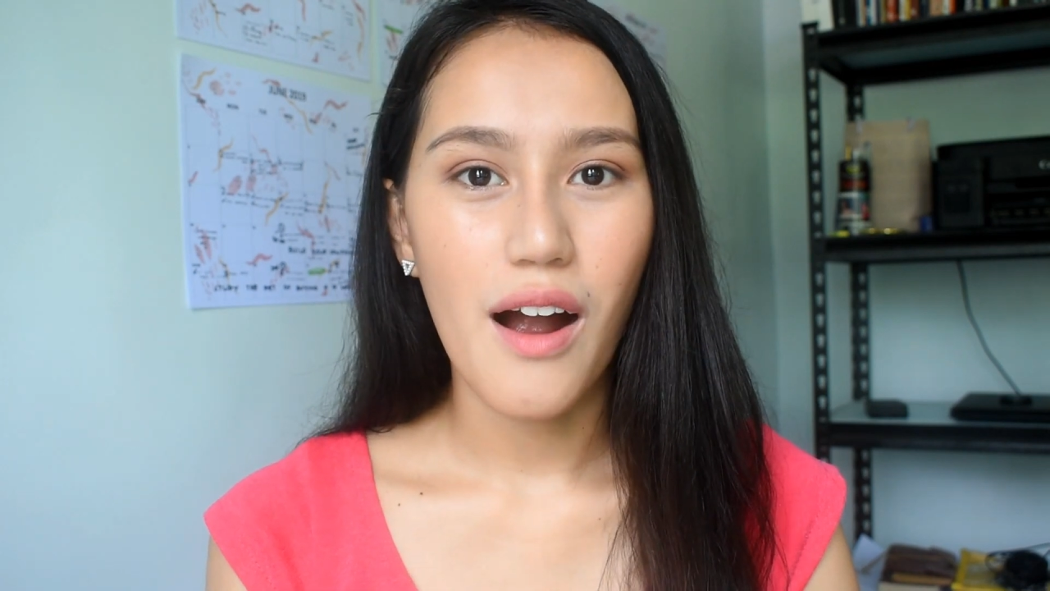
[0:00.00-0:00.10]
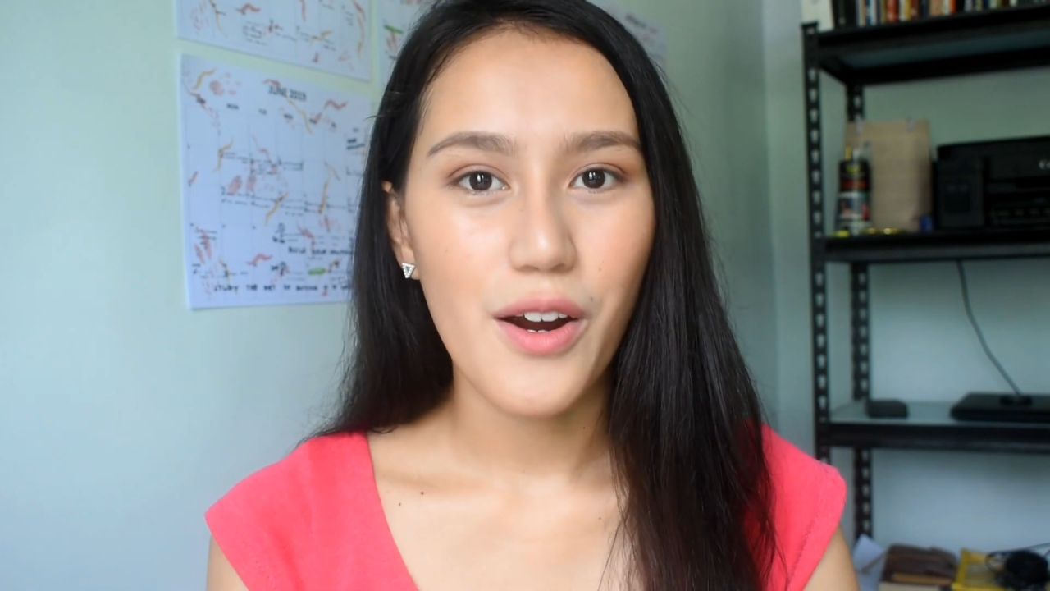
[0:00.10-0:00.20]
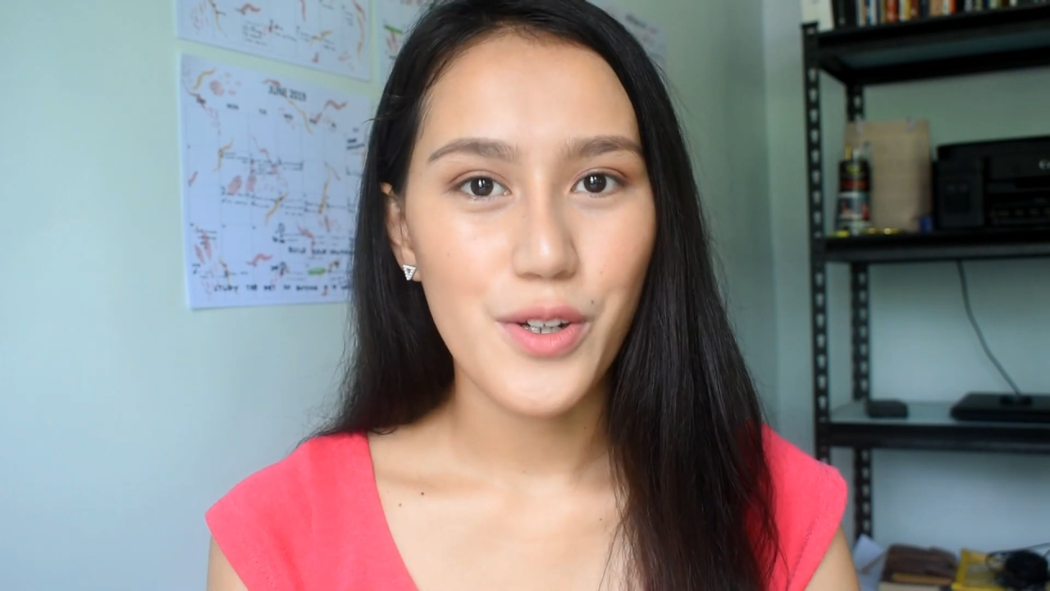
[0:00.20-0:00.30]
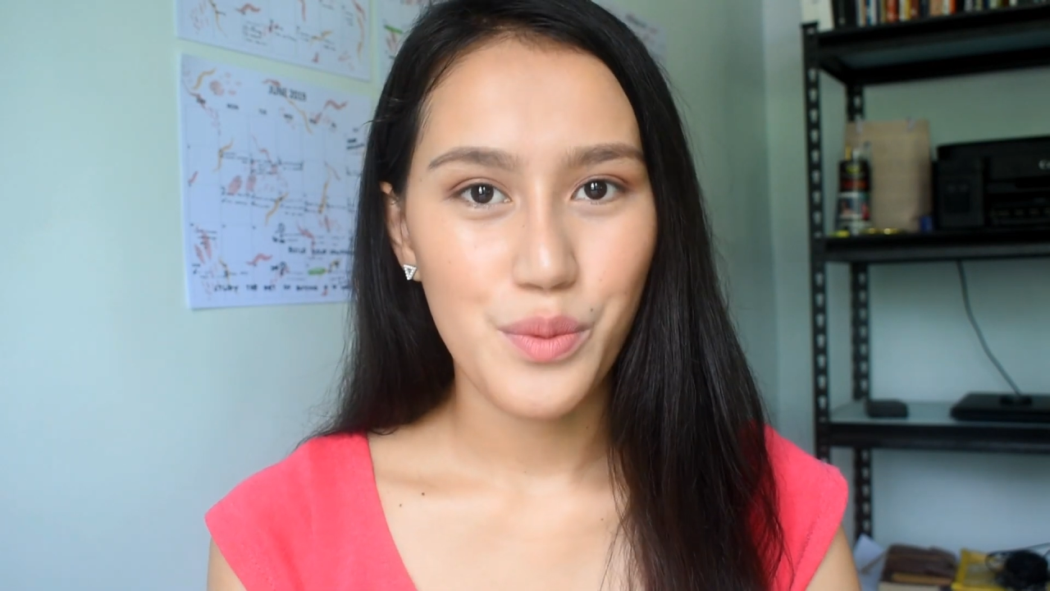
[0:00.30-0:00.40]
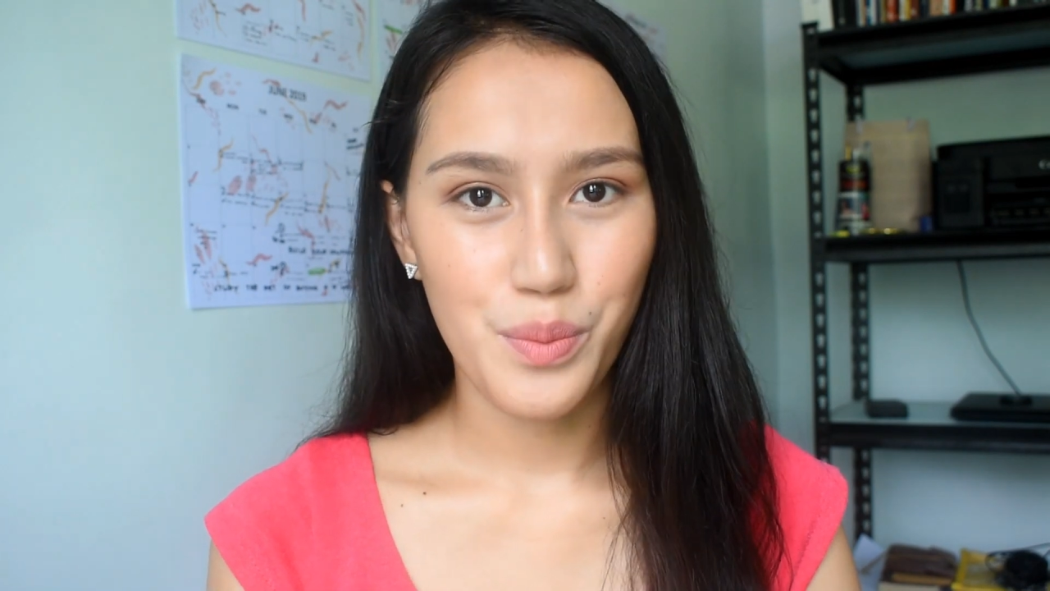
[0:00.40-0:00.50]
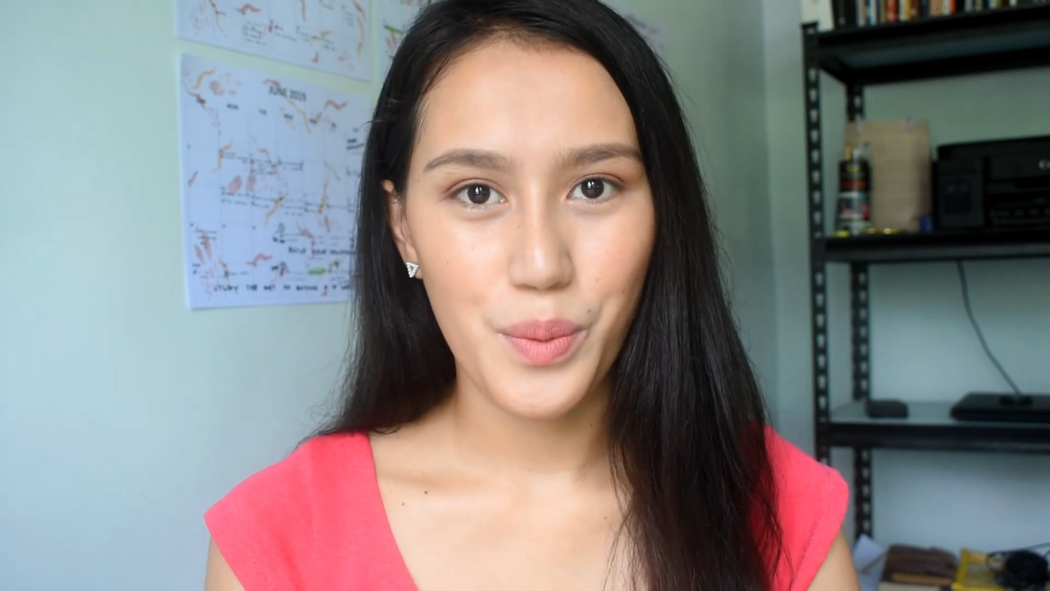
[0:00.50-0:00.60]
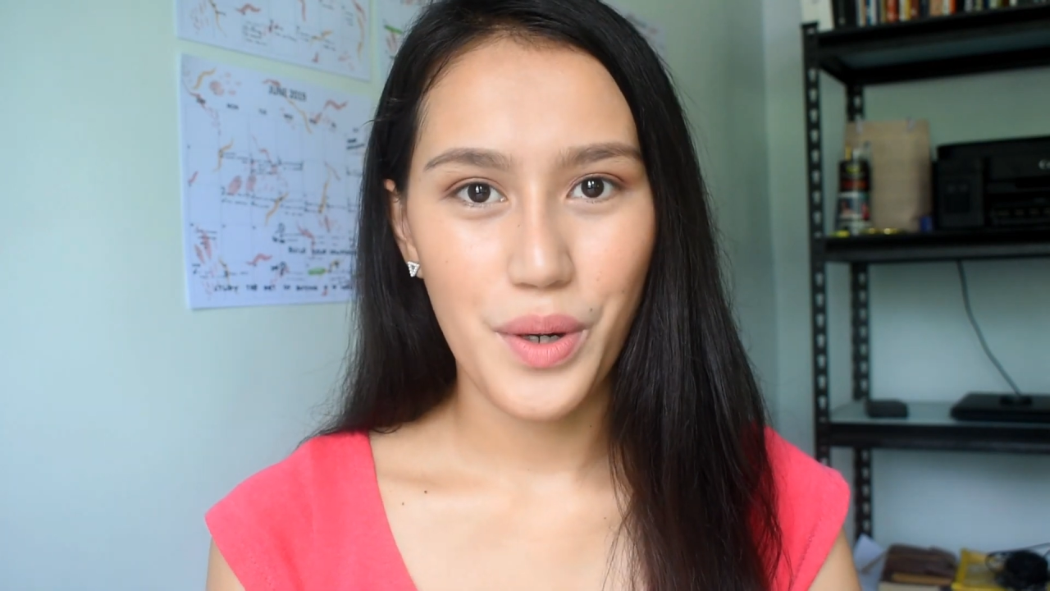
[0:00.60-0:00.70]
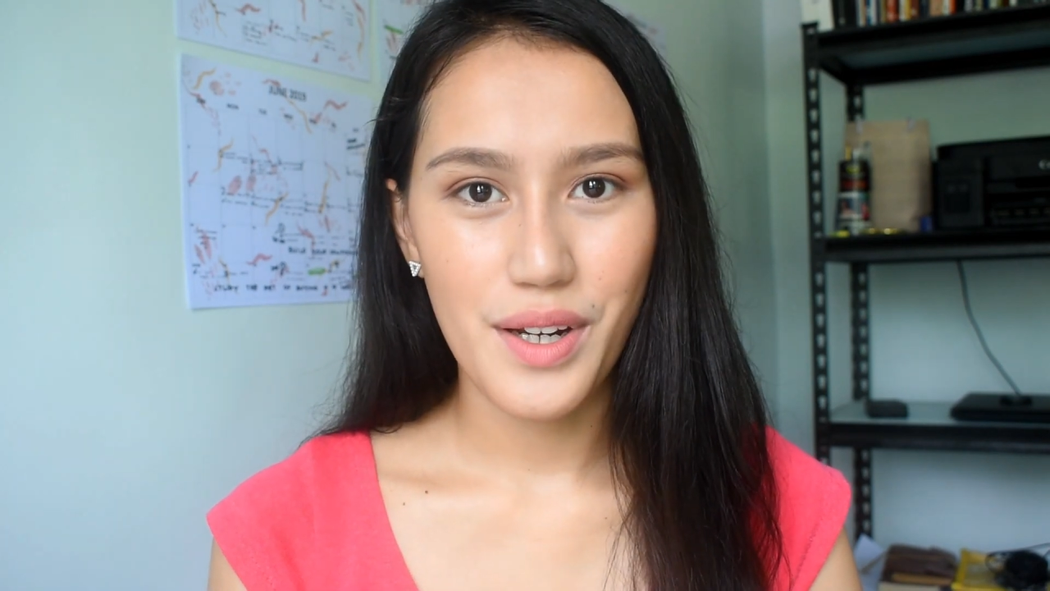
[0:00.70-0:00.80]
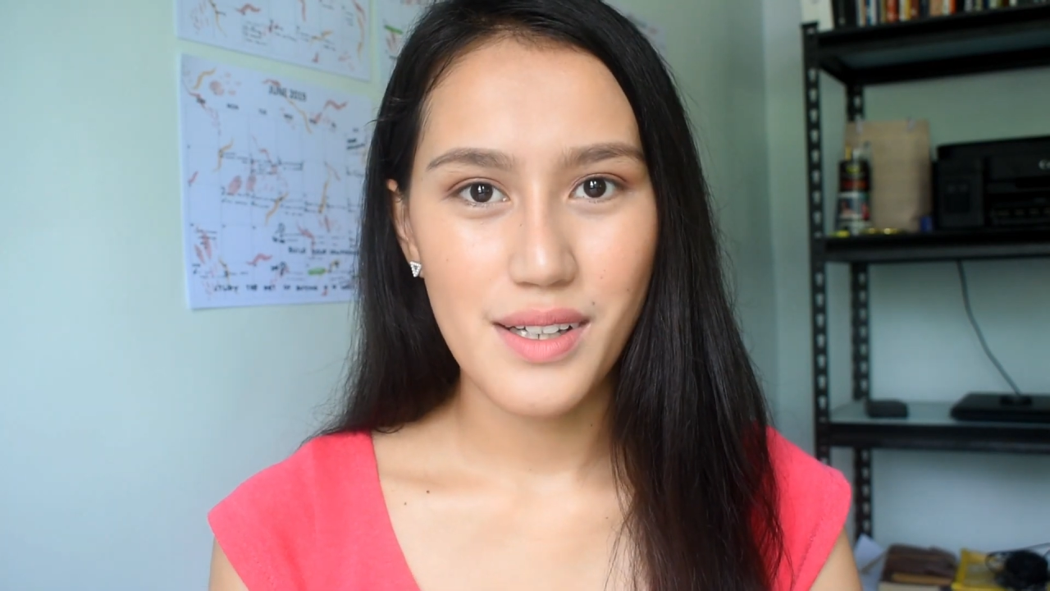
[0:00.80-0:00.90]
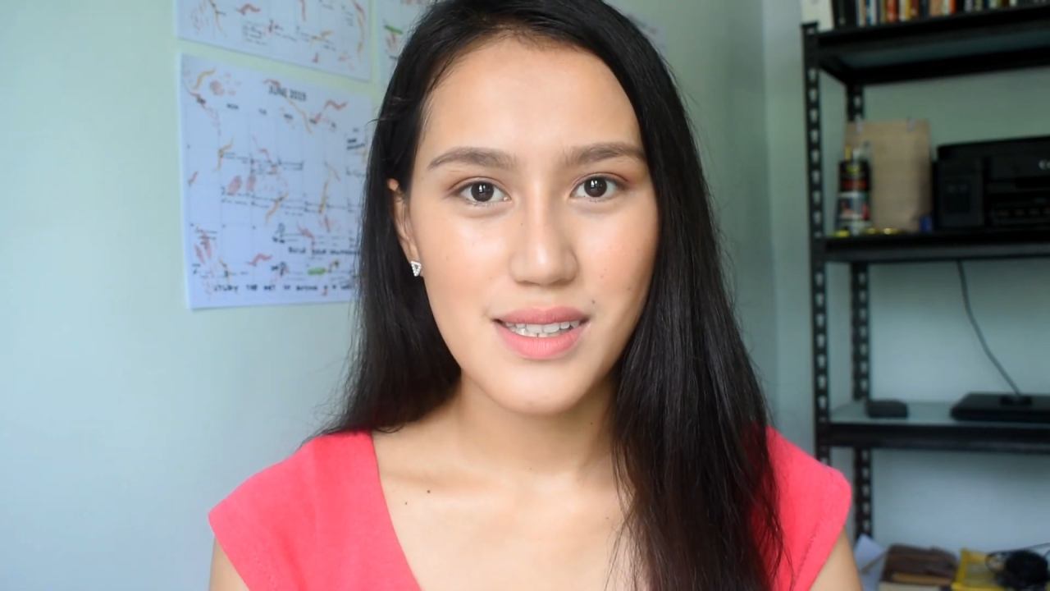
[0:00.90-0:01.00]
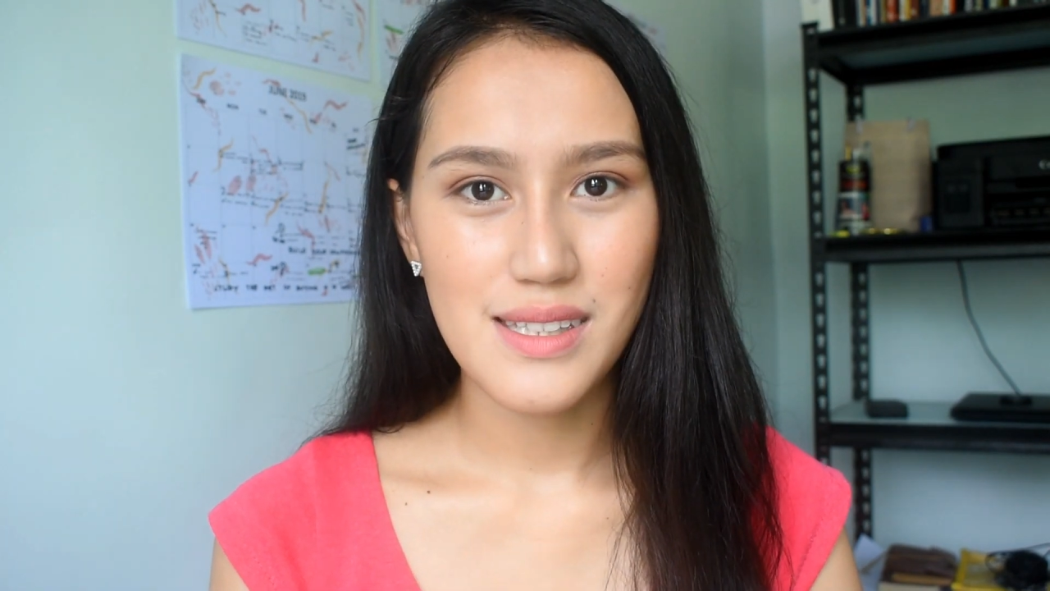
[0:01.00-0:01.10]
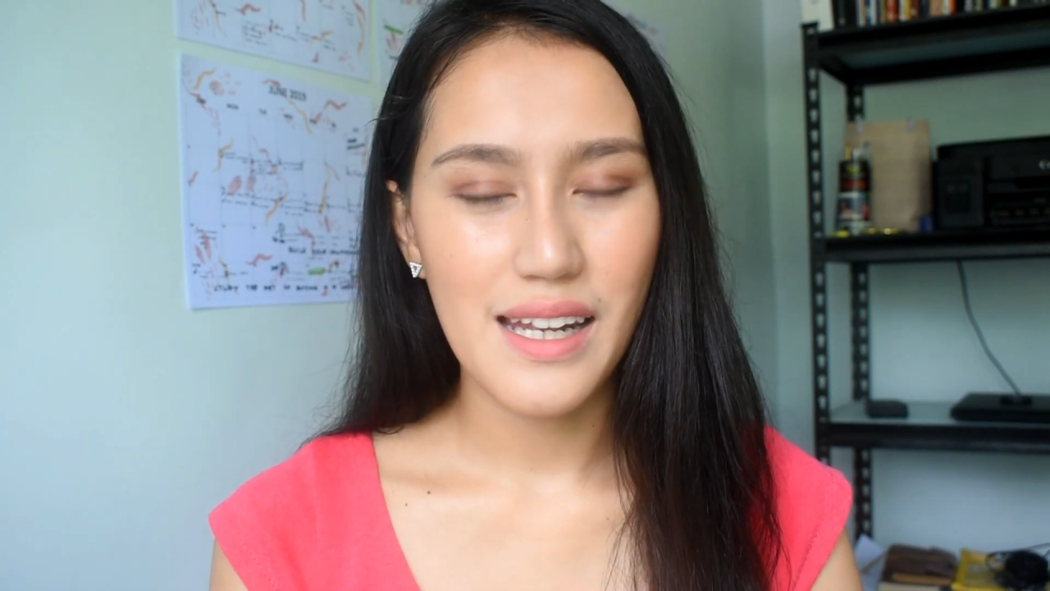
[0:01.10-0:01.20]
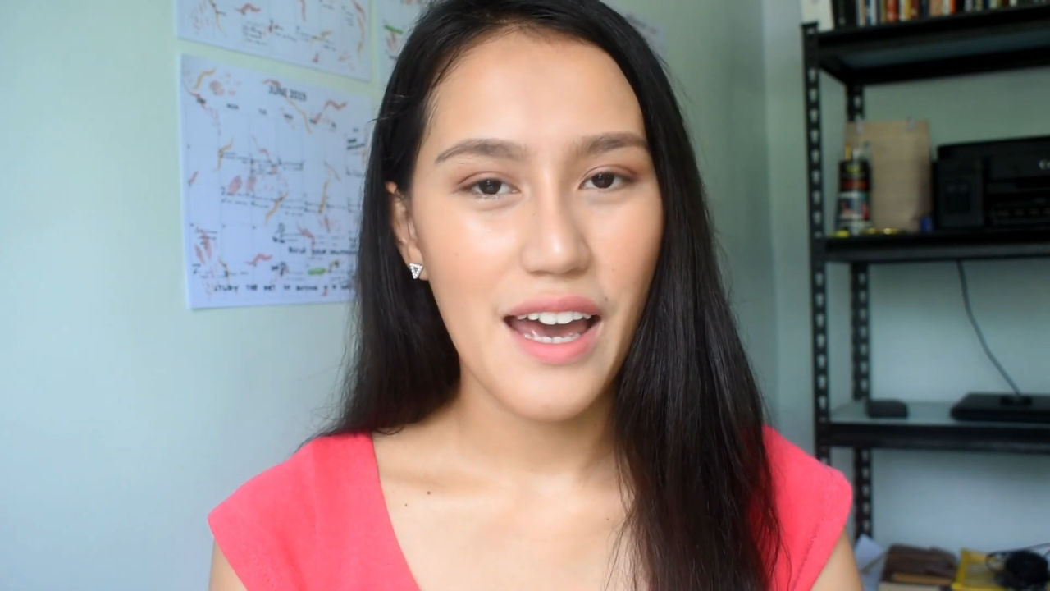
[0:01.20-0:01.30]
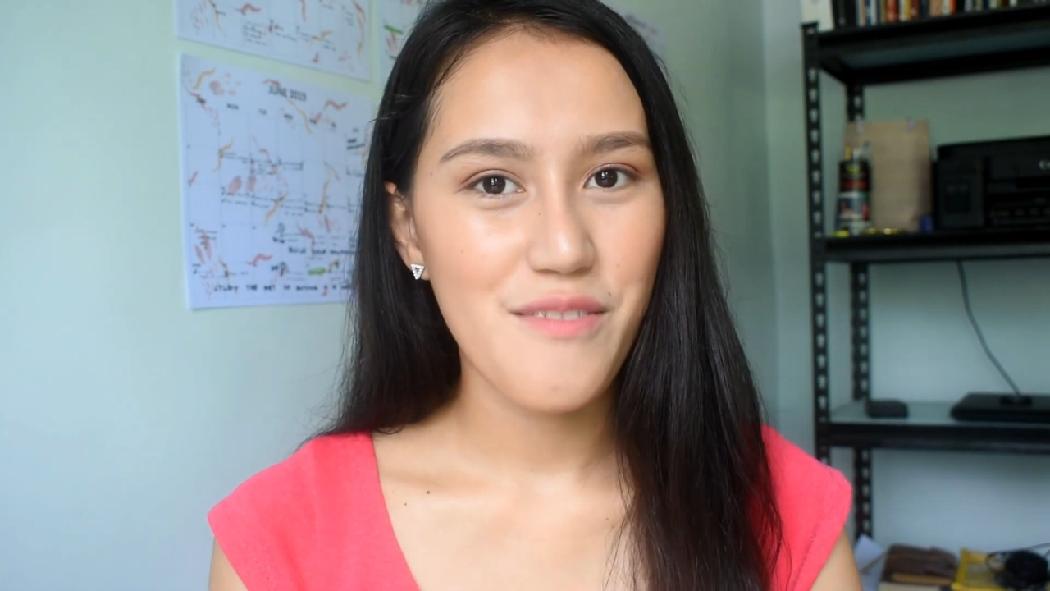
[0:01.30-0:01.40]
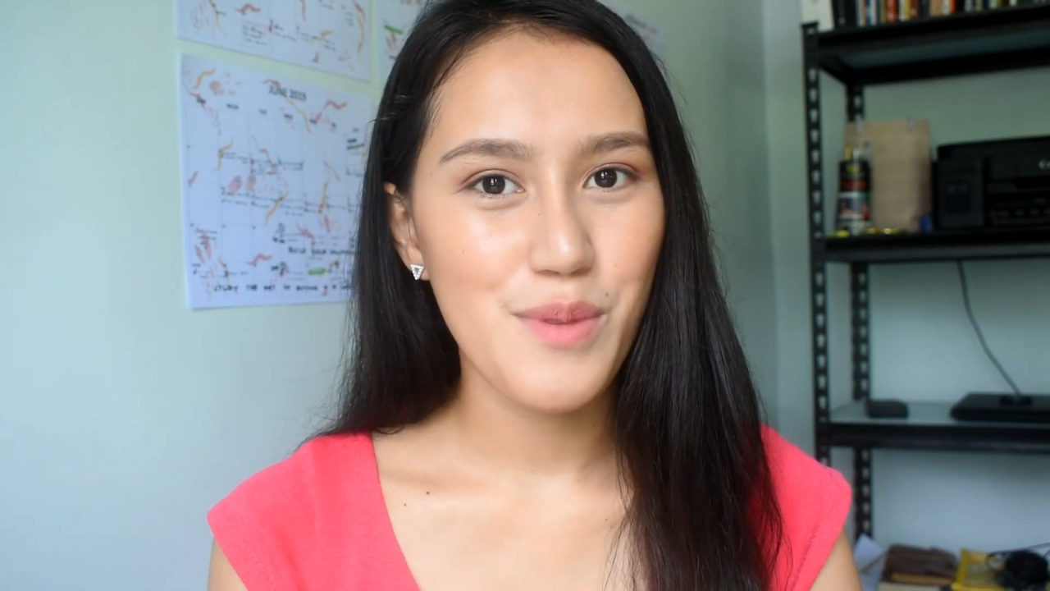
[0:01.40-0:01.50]
artworks
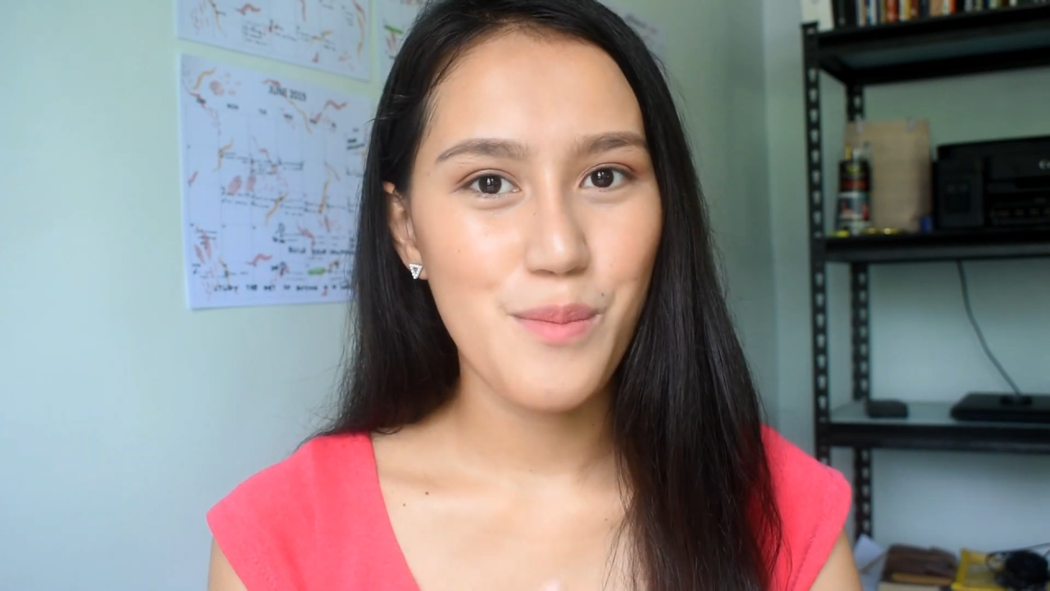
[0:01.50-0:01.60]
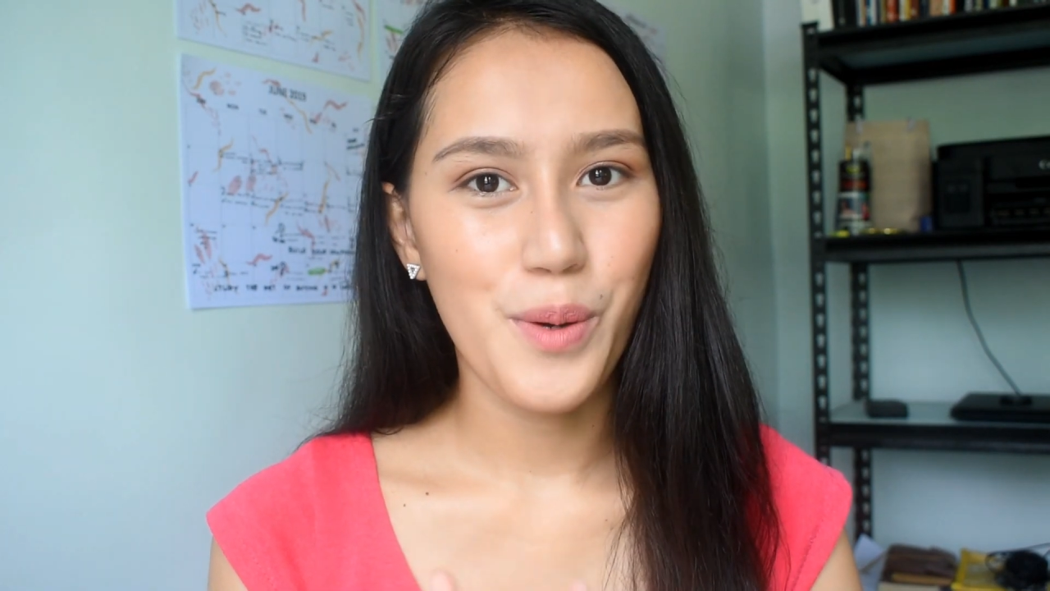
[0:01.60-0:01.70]
that I've been